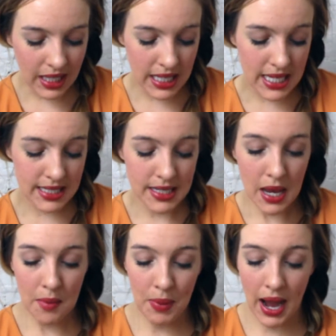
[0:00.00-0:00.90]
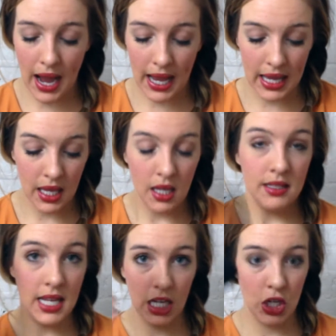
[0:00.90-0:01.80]
is by
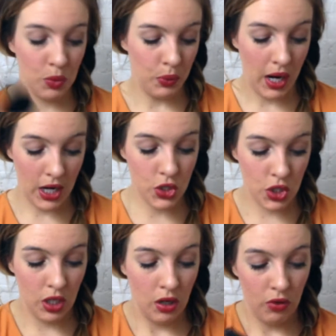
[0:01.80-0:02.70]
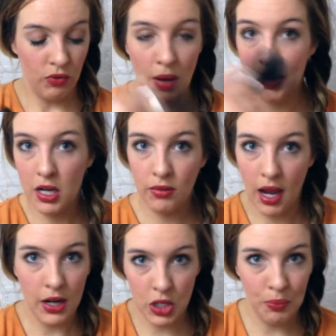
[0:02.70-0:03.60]
taking your brush, rubbing it
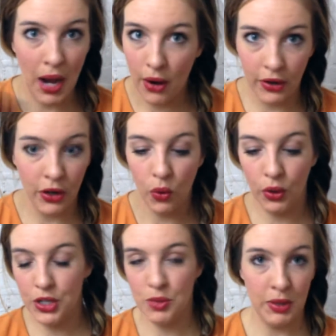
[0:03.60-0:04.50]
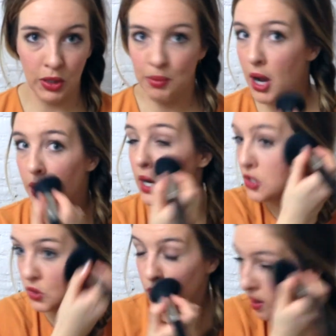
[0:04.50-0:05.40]
around in your powder or in your mineral powder
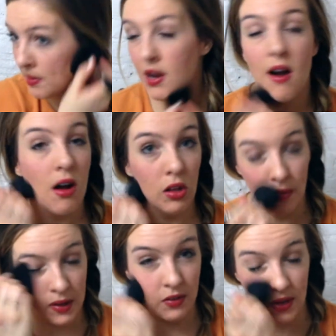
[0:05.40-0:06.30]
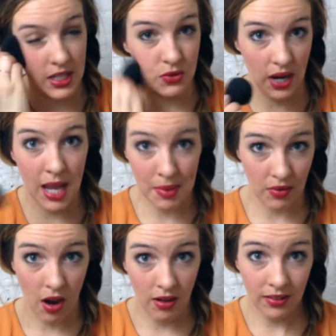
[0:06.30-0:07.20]
and just rubbing it all over your face, right? Am I
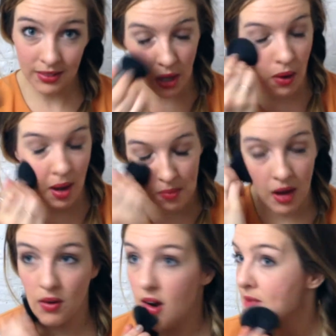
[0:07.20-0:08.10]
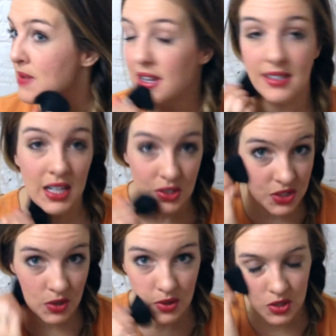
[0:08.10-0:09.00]
wrong? No, I'm not wrong because I used
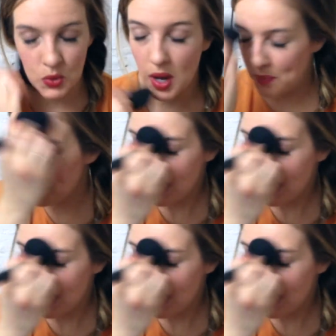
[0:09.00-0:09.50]
to do this as well.